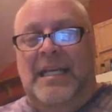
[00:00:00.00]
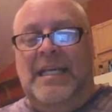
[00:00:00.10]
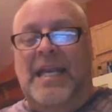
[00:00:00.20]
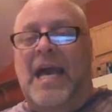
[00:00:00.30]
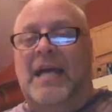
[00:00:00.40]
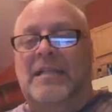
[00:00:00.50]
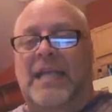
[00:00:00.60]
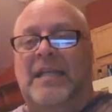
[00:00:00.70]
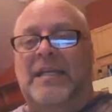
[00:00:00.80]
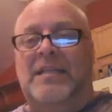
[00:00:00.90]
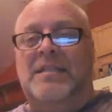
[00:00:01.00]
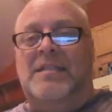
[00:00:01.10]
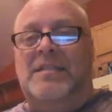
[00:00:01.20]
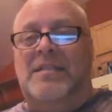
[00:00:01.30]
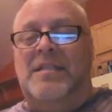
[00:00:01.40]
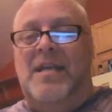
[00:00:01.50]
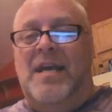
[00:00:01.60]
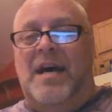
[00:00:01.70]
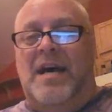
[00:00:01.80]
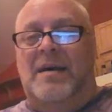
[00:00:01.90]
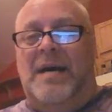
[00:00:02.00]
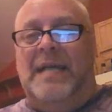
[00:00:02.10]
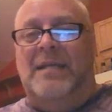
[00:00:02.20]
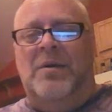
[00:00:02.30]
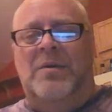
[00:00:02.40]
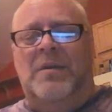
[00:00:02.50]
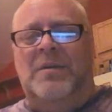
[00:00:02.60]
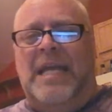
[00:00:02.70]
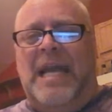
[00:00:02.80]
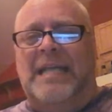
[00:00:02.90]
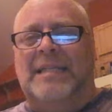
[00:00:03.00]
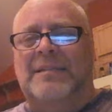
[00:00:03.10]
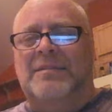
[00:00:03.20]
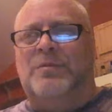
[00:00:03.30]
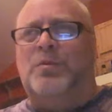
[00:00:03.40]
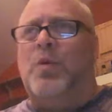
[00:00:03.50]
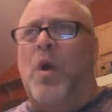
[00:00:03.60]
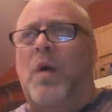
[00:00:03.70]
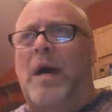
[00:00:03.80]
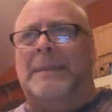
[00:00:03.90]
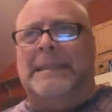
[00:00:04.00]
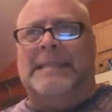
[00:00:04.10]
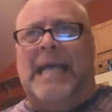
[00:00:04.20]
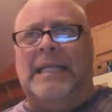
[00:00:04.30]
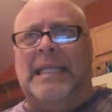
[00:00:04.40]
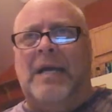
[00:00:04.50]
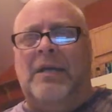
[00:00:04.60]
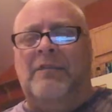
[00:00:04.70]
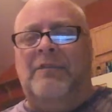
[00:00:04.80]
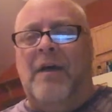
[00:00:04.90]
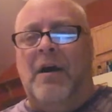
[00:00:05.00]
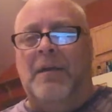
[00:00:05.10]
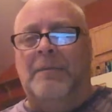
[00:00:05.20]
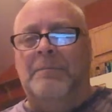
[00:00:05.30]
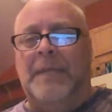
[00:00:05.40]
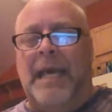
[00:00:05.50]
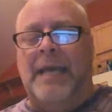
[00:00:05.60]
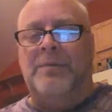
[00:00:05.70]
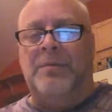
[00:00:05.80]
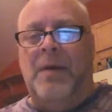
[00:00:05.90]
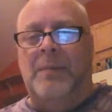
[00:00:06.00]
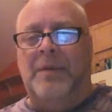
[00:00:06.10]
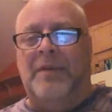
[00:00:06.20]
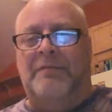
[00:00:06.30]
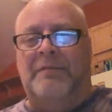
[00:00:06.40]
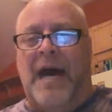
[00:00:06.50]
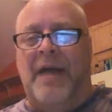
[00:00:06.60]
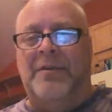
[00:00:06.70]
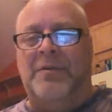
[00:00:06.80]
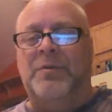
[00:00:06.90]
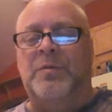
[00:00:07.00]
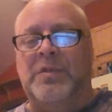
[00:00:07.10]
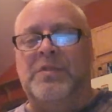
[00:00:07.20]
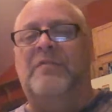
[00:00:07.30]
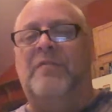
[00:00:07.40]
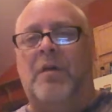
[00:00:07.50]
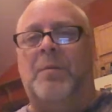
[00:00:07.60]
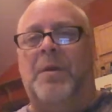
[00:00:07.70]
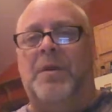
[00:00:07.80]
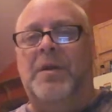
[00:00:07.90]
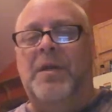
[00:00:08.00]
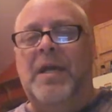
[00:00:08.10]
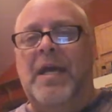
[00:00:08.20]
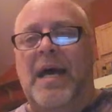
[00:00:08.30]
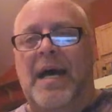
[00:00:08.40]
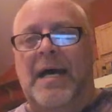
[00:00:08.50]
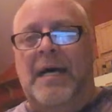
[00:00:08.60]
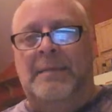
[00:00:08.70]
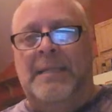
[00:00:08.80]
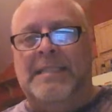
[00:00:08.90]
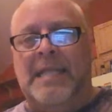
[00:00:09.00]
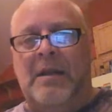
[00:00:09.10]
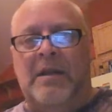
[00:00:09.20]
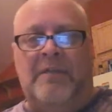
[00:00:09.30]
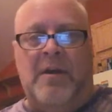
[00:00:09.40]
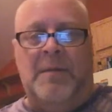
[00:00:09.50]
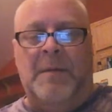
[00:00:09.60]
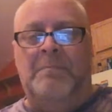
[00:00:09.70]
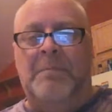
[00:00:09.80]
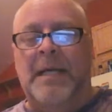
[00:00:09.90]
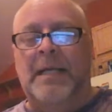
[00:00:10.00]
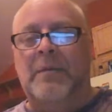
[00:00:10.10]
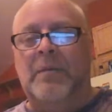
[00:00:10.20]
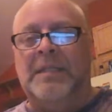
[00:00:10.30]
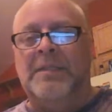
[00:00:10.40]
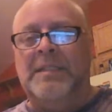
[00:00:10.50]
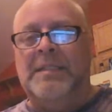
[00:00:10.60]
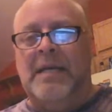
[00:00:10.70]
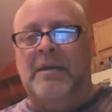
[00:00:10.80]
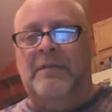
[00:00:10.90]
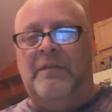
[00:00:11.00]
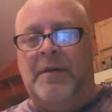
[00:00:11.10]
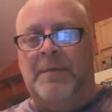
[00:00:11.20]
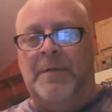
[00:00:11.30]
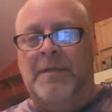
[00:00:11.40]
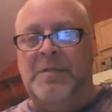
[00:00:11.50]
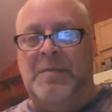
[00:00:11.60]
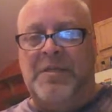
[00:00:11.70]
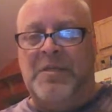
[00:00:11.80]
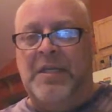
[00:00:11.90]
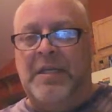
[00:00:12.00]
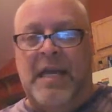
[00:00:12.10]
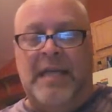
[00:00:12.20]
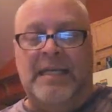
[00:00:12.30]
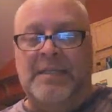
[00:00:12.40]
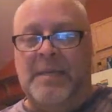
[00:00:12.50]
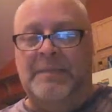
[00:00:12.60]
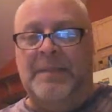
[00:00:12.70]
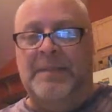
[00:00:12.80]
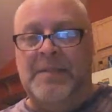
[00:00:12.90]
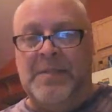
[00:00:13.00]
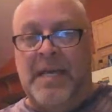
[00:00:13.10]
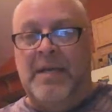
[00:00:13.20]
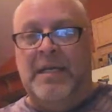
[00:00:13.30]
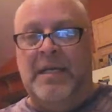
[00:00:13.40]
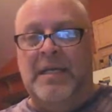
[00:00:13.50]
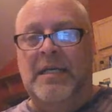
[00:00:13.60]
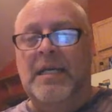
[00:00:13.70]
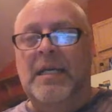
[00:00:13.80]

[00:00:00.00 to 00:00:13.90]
yeah, like I know that I didn't grow up exactly on a farm, but I grew up with a father who was a farmer, a dairy farmer. But when you're a dairy farmer, especially I guess up in this area,